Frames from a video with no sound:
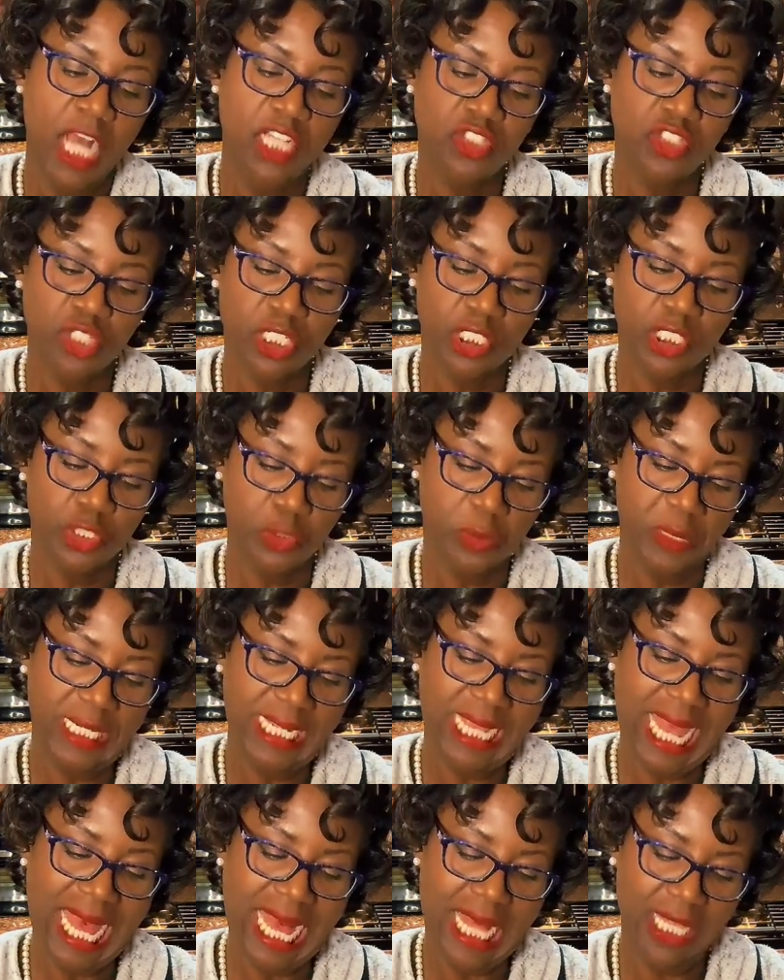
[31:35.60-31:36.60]

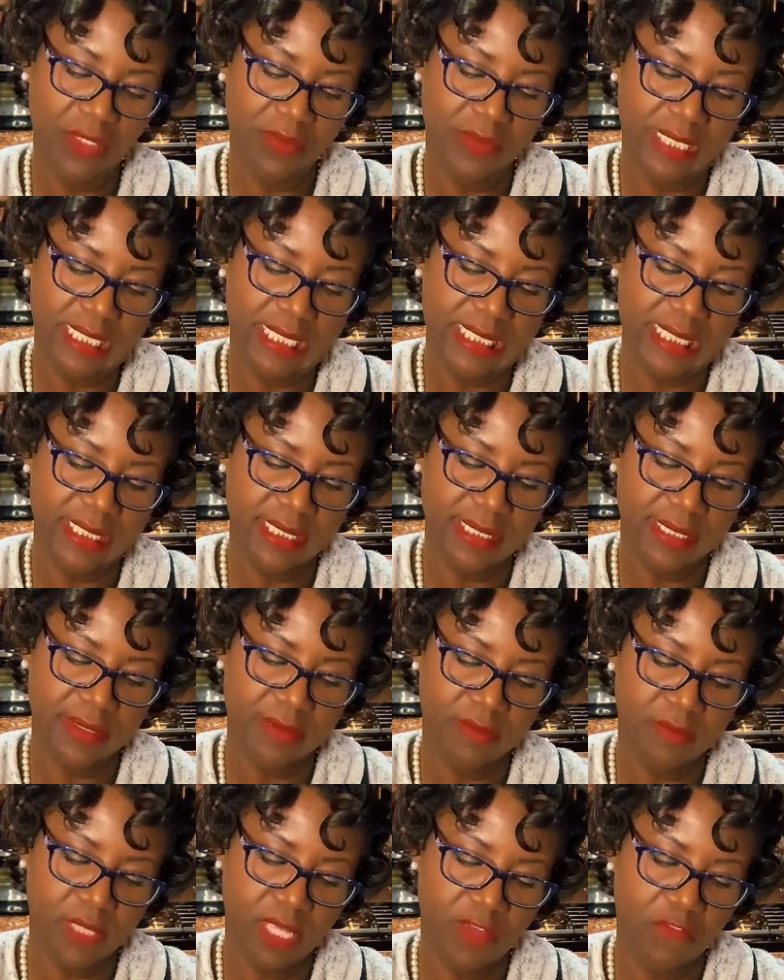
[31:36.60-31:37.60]
120 calories,
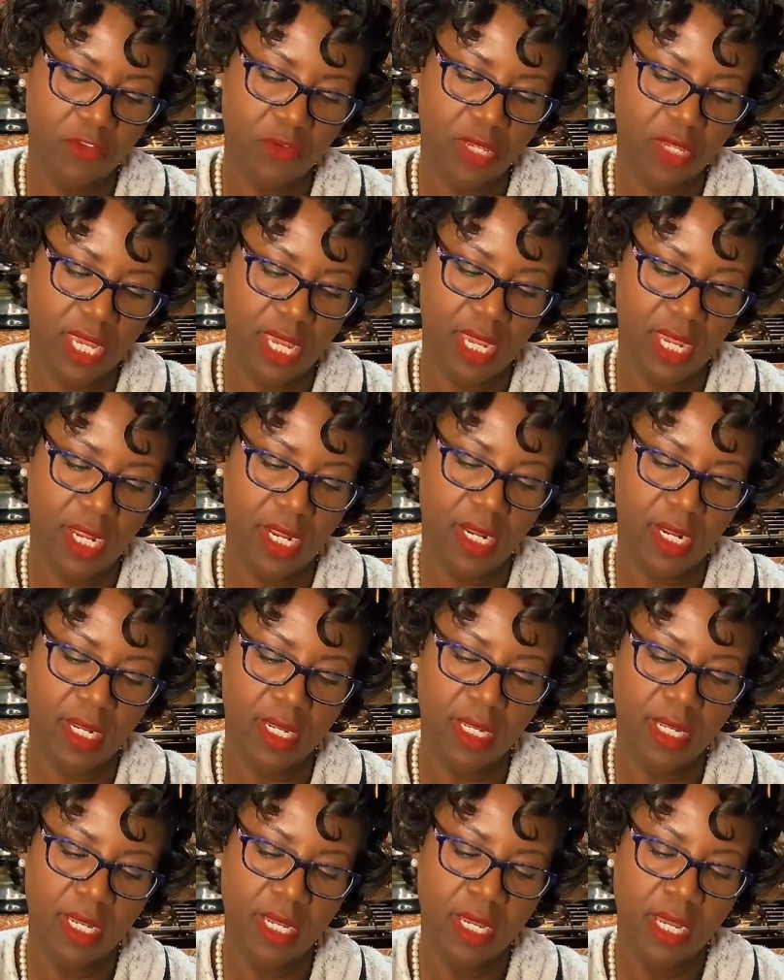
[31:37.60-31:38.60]
if you
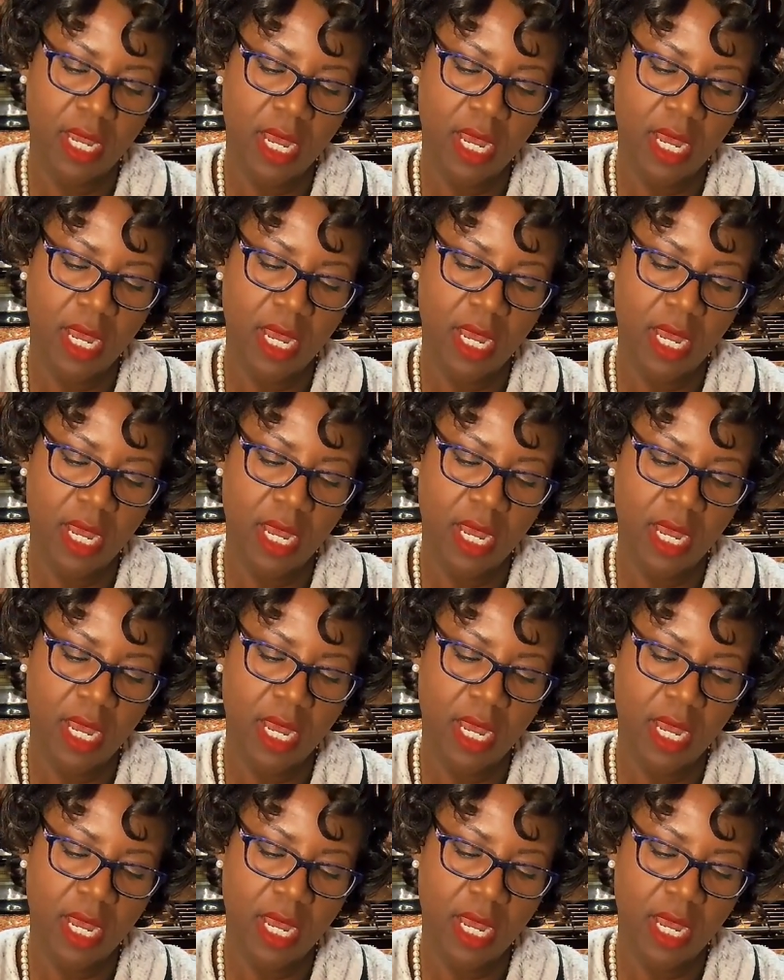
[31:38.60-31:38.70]
care.